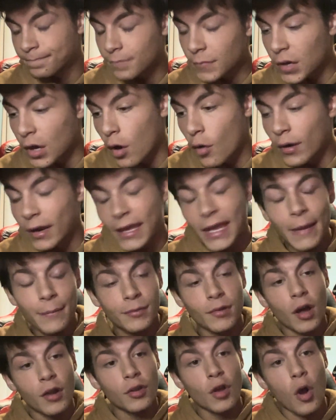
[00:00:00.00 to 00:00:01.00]
And it keeps
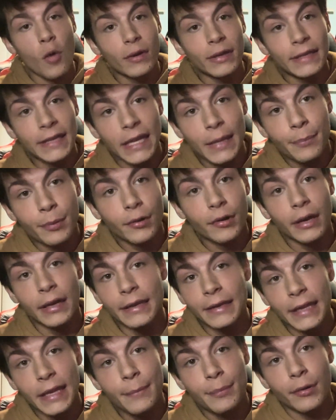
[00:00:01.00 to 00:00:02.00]
on going deeper
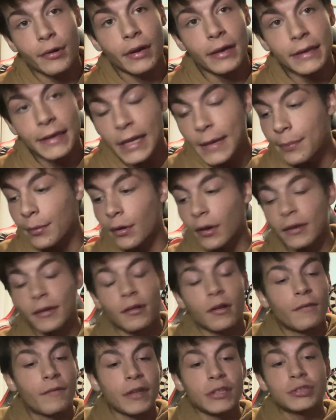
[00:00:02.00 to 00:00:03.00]
and deeper and deeper
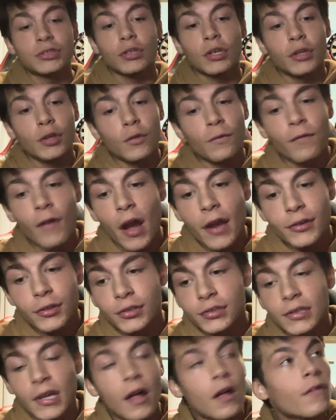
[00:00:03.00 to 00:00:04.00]
until eventually you find
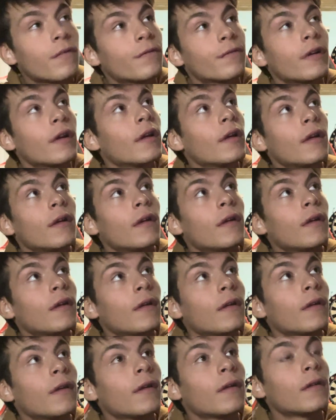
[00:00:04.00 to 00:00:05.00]
yourself,
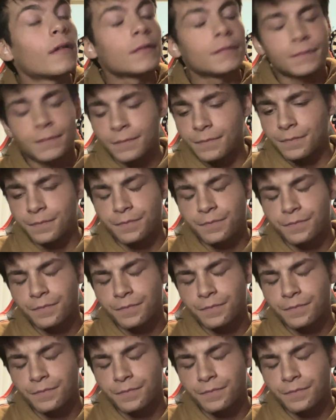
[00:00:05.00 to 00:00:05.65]
I